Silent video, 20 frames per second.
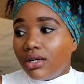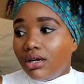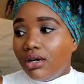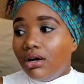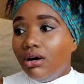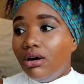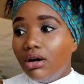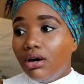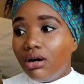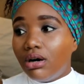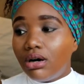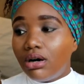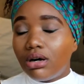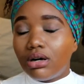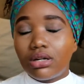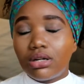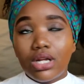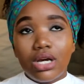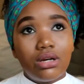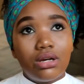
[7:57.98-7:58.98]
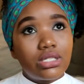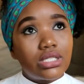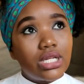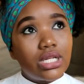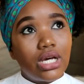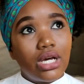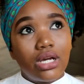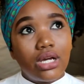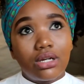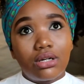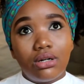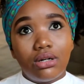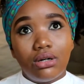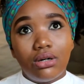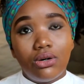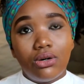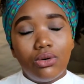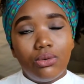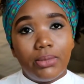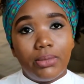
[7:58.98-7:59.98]
Oh, and I was like,
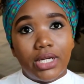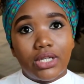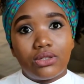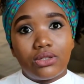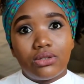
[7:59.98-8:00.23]
oh my